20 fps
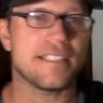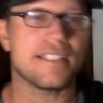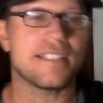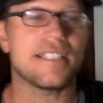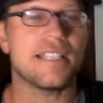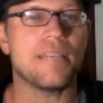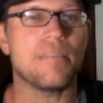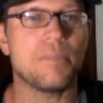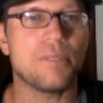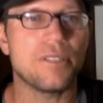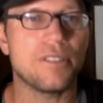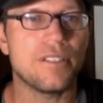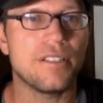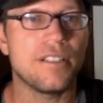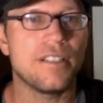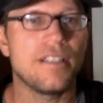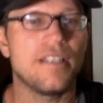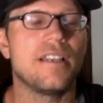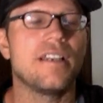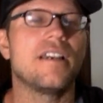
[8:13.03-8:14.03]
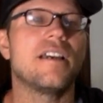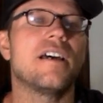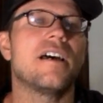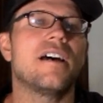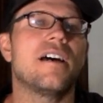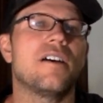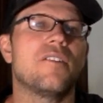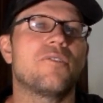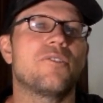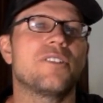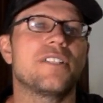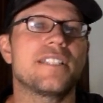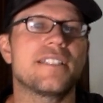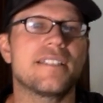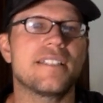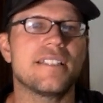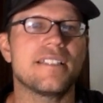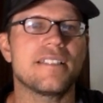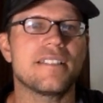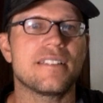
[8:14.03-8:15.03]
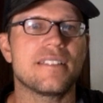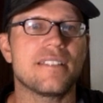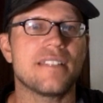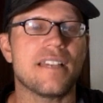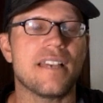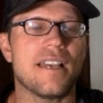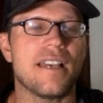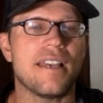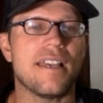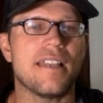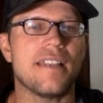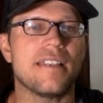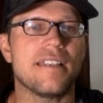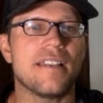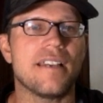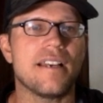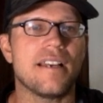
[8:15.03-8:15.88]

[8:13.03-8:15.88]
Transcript: December, for instance. And